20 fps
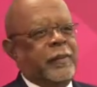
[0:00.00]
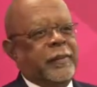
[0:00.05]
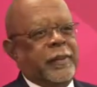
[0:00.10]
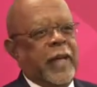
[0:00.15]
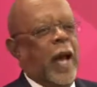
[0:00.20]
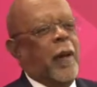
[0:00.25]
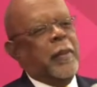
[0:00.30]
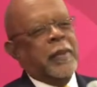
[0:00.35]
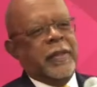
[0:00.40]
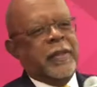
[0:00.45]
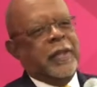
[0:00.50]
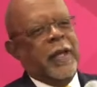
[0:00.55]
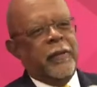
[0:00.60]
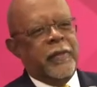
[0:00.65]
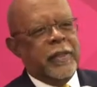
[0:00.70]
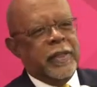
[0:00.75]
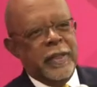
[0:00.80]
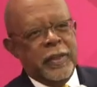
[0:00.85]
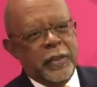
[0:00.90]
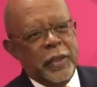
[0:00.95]
Thomas
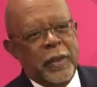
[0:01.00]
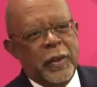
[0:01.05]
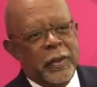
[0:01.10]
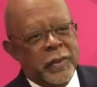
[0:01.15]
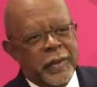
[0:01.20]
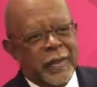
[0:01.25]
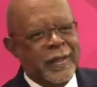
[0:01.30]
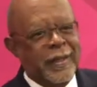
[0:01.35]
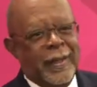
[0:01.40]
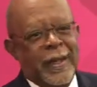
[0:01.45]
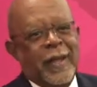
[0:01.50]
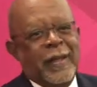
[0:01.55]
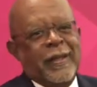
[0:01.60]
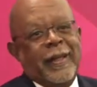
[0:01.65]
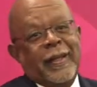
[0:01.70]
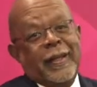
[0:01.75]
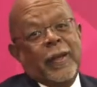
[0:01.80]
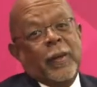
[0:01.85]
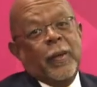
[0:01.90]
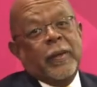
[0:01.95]
Jefferson Jones.
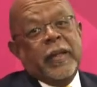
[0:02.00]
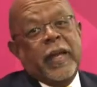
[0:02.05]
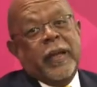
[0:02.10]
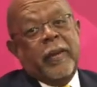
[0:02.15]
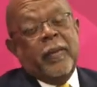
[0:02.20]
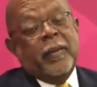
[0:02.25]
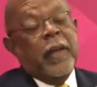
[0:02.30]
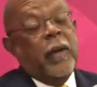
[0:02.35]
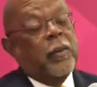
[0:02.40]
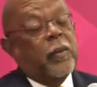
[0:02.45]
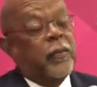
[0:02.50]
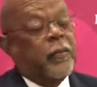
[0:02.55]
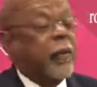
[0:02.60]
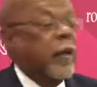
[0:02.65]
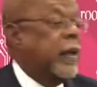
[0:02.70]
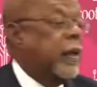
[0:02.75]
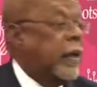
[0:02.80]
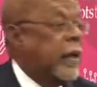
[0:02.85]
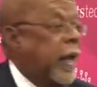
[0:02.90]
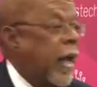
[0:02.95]
They were
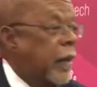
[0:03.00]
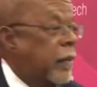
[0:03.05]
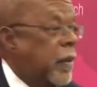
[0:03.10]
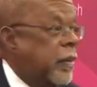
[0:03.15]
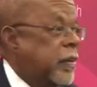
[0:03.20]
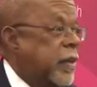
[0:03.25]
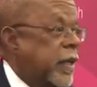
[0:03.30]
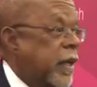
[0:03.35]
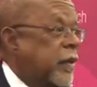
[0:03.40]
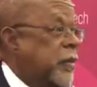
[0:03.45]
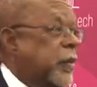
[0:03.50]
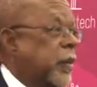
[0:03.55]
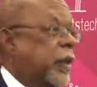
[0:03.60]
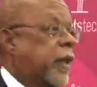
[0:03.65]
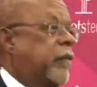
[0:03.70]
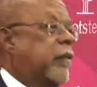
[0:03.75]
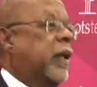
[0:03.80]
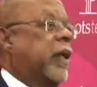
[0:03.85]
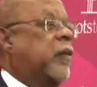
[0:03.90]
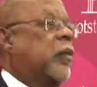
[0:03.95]
free to name themselves
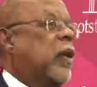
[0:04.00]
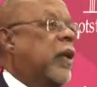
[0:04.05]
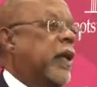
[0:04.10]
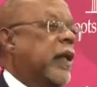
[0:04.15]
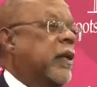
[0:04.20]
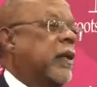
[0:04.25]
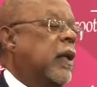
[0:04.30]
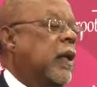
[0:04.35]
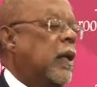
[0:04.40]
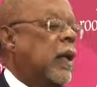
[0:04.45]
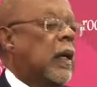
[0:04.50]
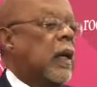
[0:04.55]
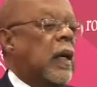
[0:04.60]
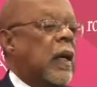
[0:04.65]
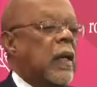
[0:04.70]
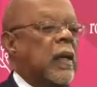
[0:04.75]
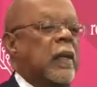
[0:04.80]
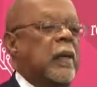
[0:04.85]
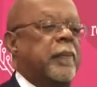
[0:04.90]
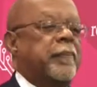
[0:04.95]
whatever they wanted.
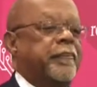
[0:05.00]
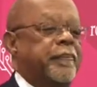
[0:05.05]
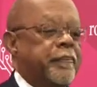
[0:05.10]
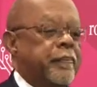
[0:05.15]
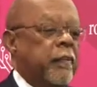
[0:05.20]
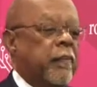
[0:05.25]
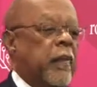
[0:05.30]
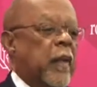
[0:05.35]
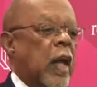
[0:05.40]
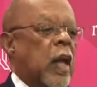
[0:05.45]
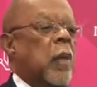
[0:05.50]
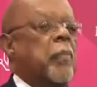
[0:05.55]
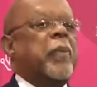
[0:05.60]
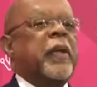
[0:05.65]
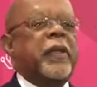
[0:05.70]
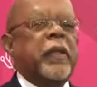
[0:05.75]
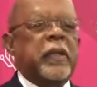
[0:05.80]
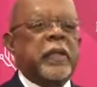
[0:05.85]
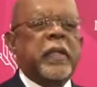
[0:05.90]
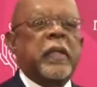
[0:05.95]

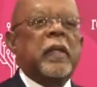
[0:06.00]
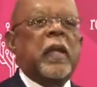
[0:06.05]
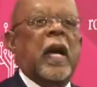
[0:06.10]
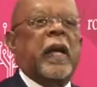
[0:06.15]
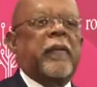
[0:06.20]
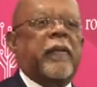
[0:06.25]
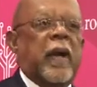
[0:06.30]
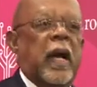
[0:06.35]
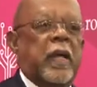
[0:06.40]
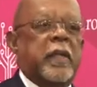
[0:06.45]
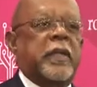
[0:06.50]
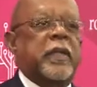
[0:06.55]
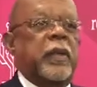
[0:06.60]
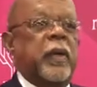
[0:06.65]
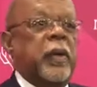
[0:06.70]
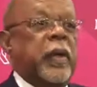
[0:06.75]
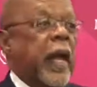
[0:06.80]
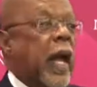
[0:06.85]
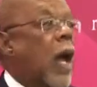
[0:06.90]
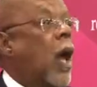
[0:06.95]
But there's a lot of
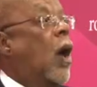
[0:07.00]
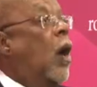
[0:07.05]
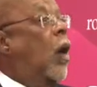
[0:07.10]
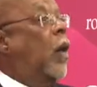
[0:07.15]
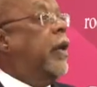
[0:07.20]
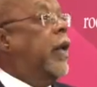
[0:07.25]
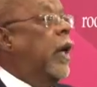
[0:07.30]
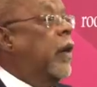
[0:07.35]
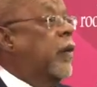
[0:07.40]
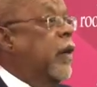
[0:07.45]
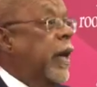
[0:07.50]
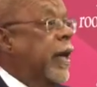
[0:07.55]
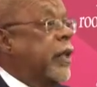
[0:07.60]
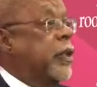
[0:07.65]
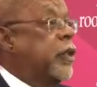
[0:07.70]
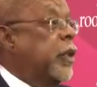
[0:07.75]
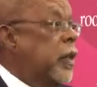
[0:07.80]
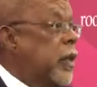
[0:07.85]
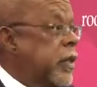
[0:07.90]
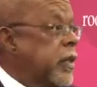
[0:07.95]
continuity. On the other
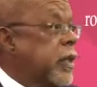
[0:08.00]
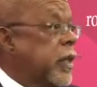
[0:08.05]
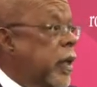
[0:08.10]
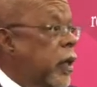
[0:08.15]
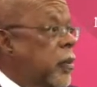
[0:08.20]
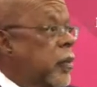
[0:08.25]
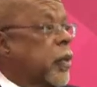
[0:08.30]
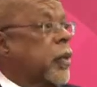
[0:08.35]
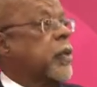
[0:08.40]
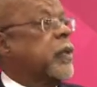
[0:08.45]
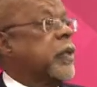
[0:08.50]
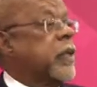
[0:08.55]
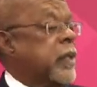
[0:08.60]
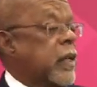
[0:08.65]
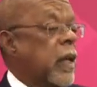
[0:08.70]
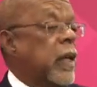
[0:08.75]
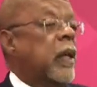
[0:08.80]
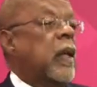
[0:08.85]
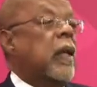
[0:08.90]
hand, Joe and Sarah Bruce,